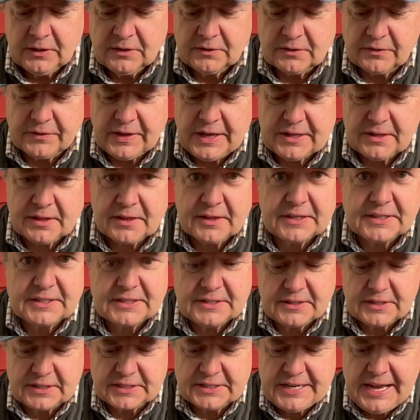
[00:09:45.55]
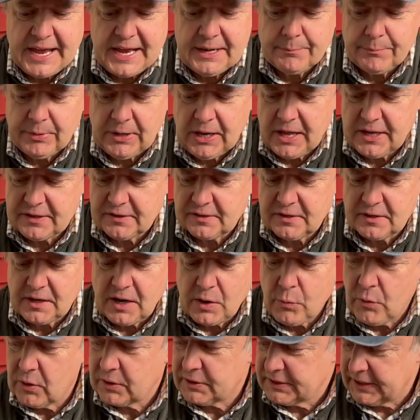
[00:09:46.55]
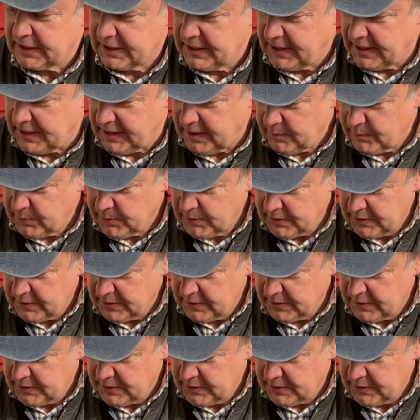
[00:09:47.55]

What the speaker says: So that's the 10 plants that I want to keep.